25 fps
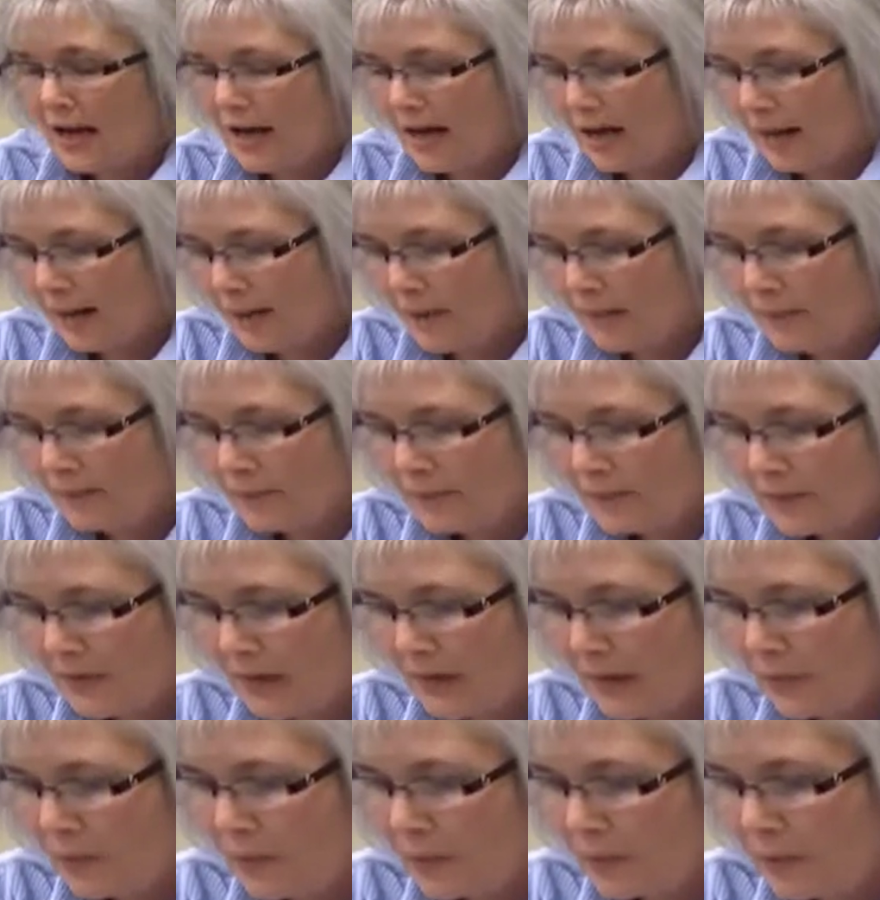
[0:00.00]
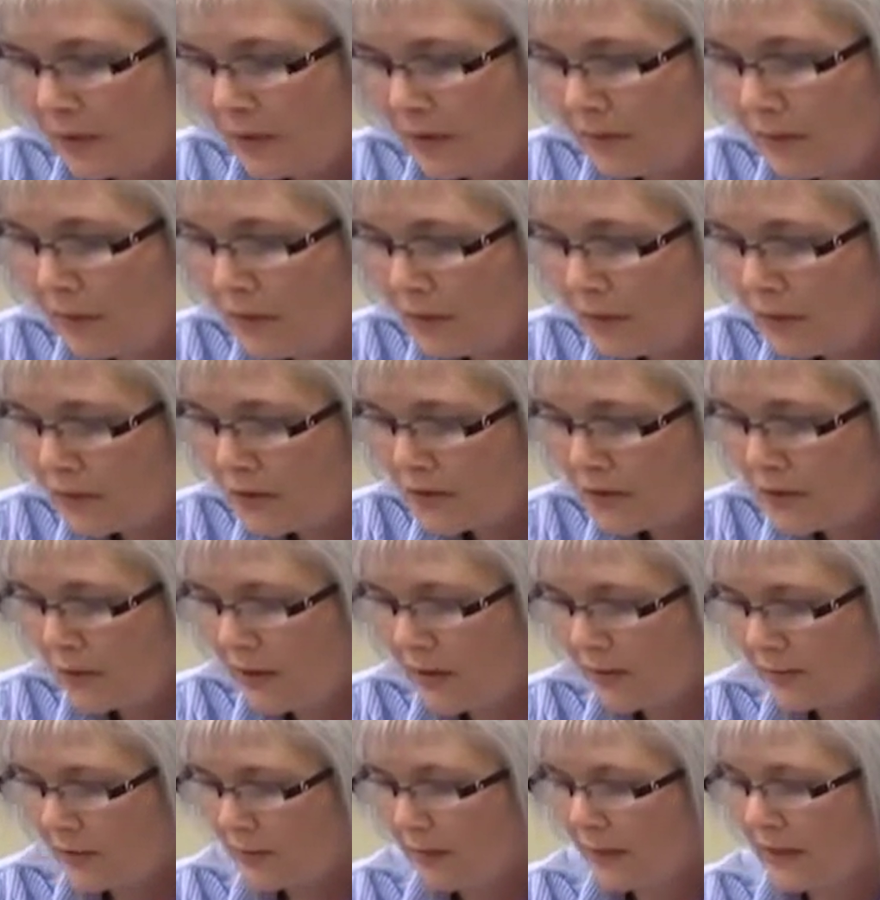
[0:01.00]
I remember a month or so
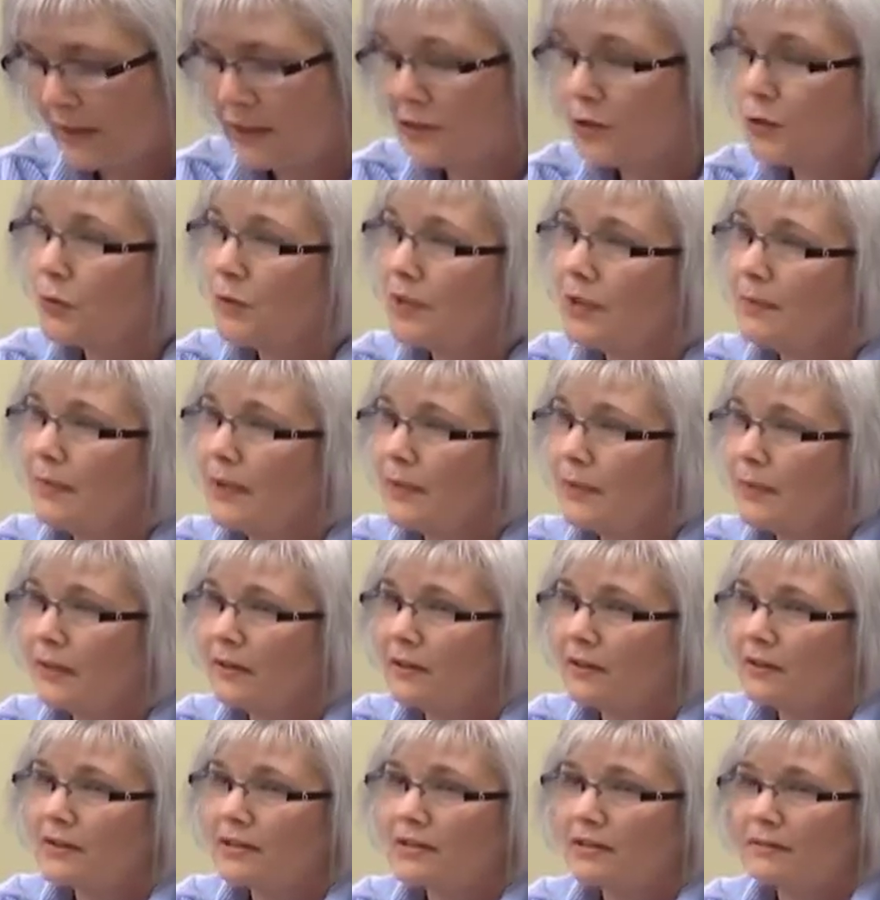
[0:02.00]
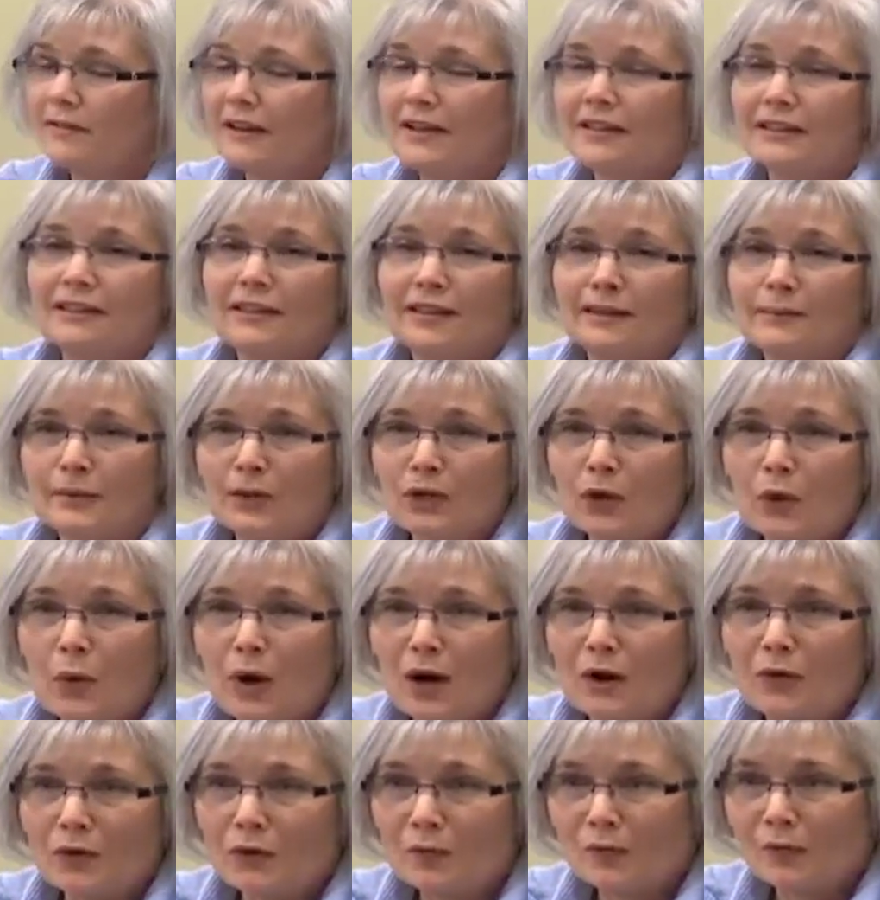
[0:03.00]
after my injury, my parents finally let me go
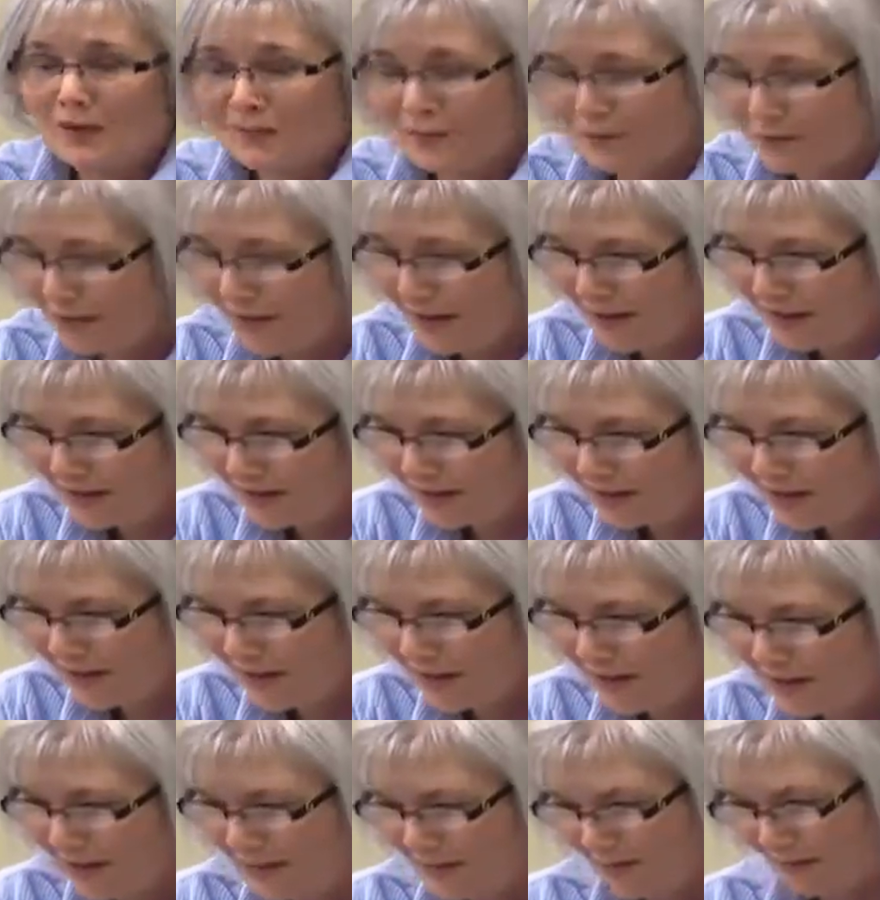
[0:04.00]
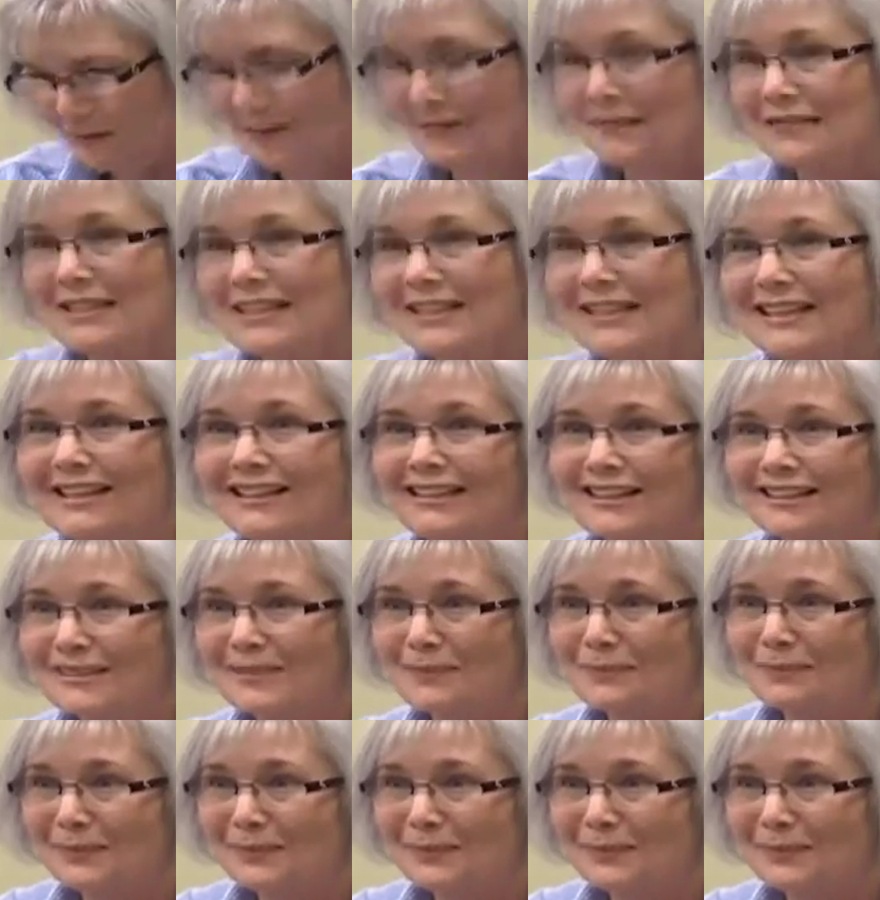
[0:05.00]
out with my friends, and at 15, that's a